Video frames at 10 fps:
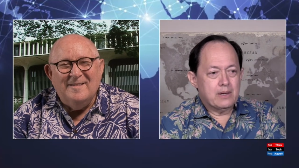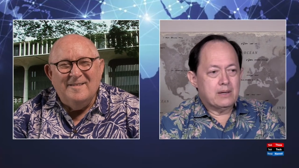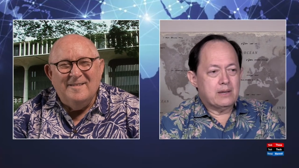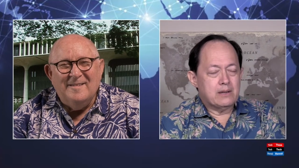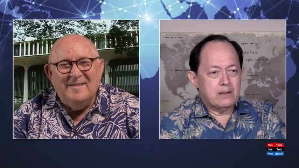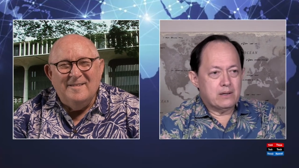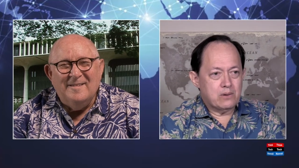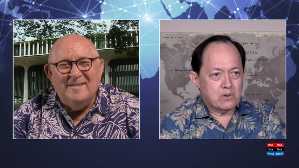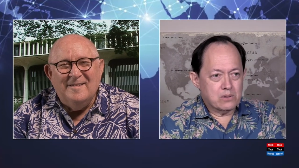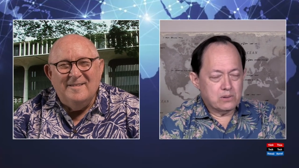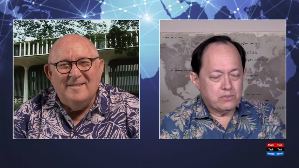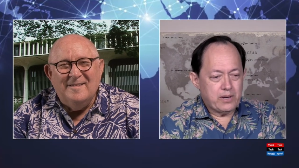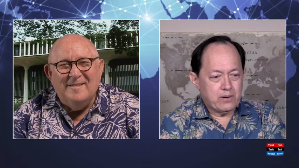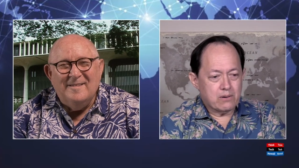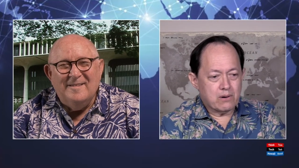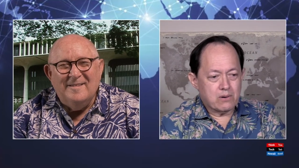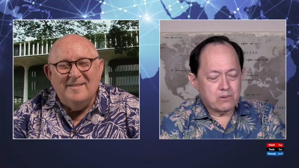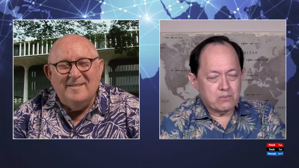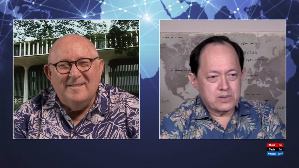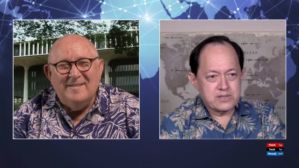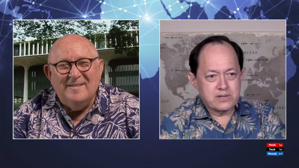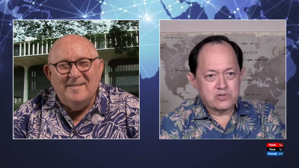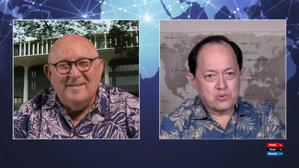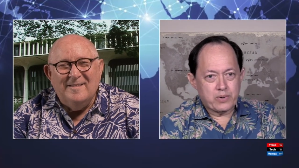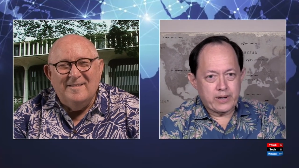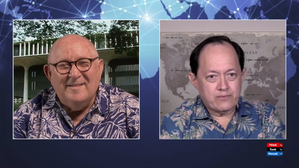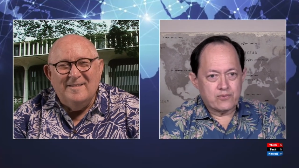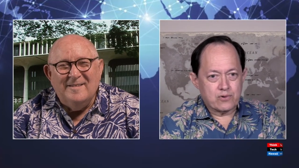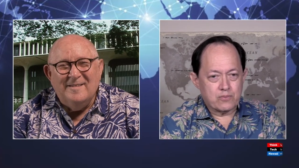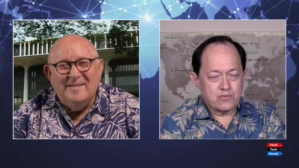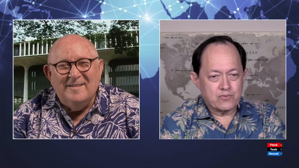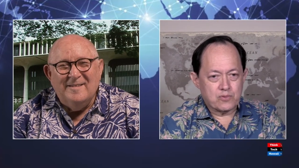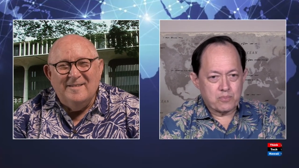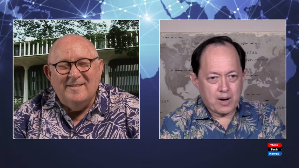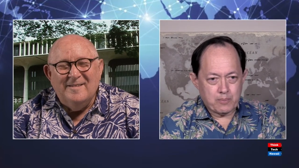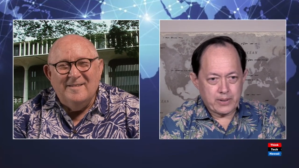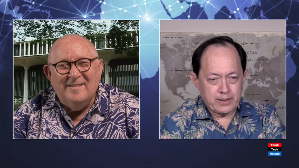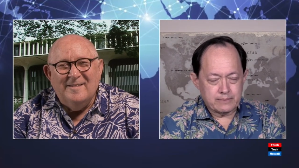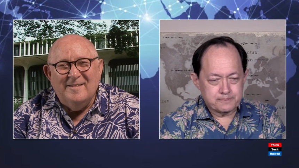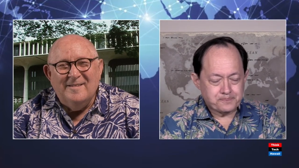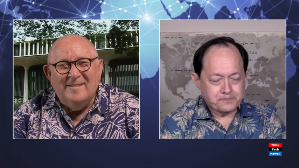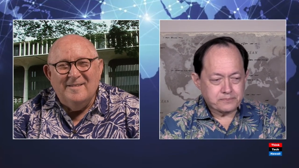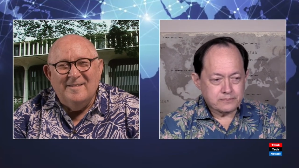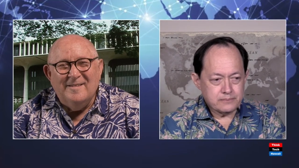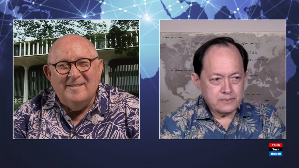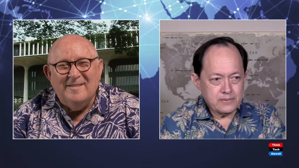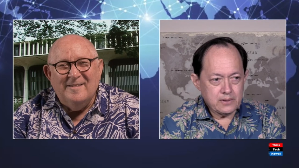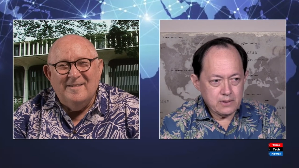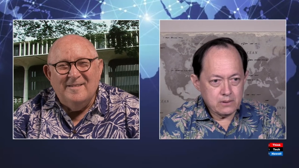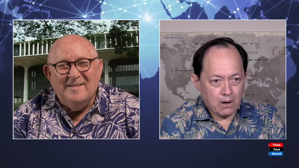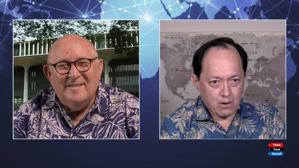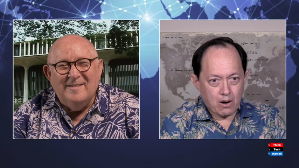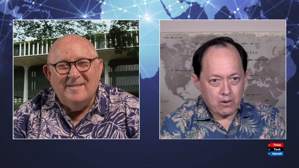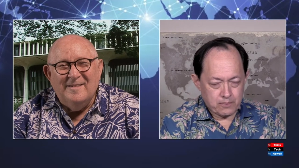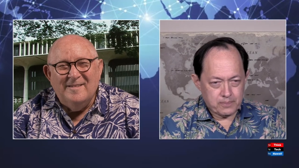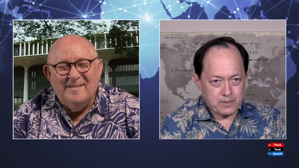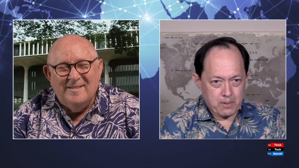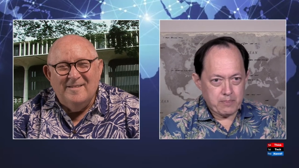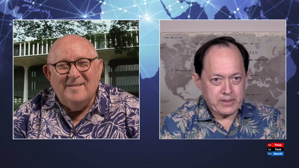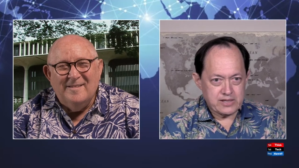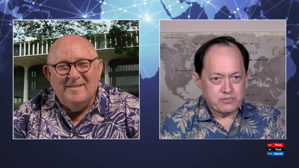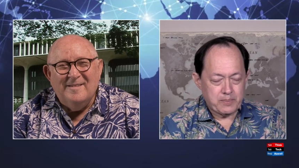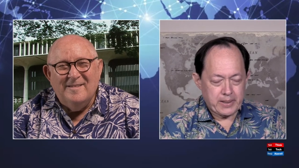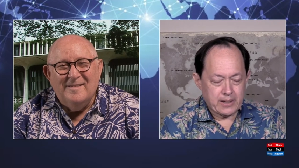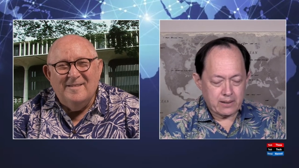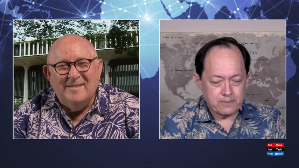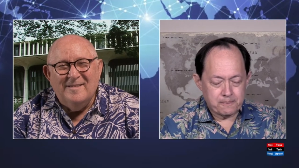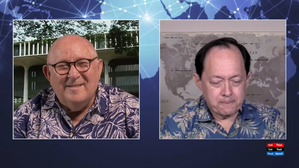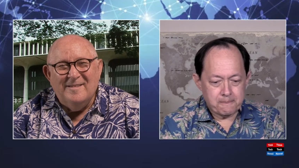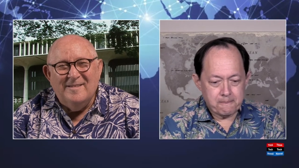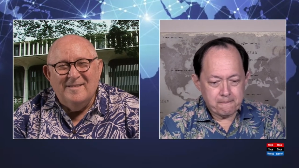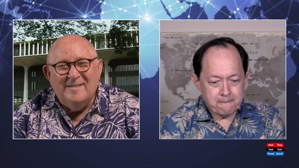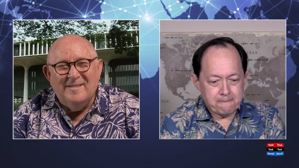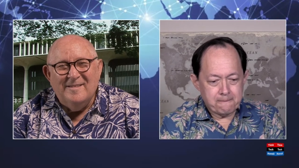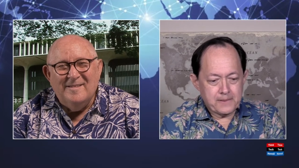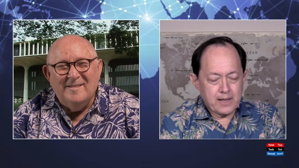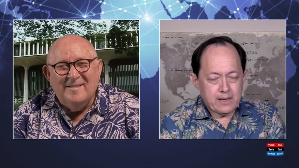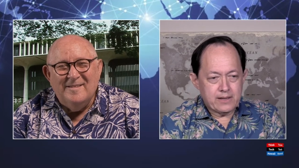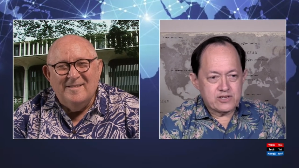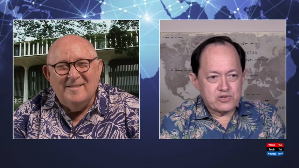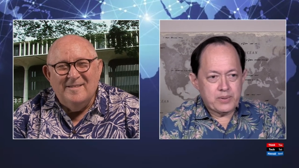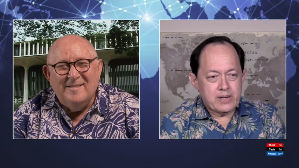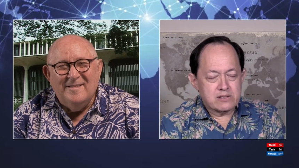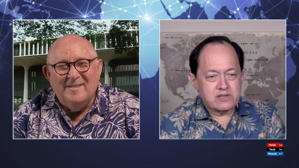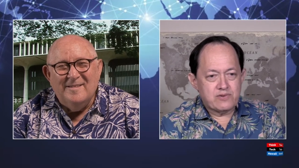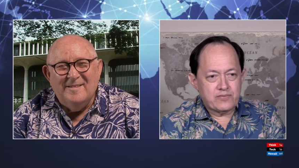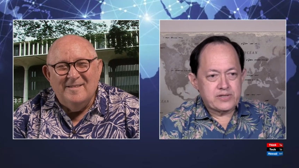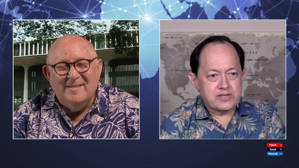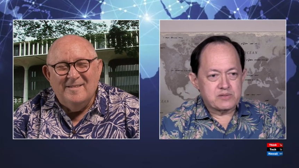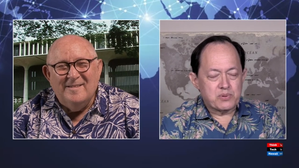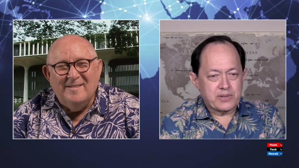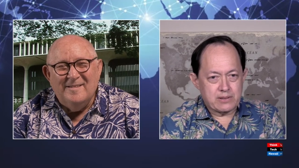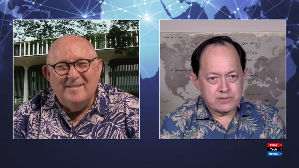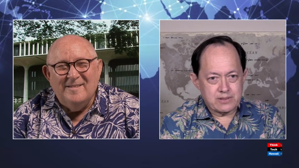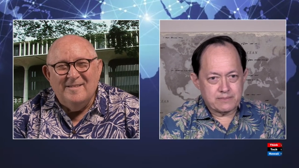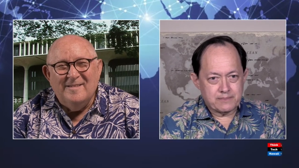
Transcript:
Speaker 1: in, in Honolulu here, our residential rate for, for property, our, our, the property tax we pay now, is $3.50 per thousand.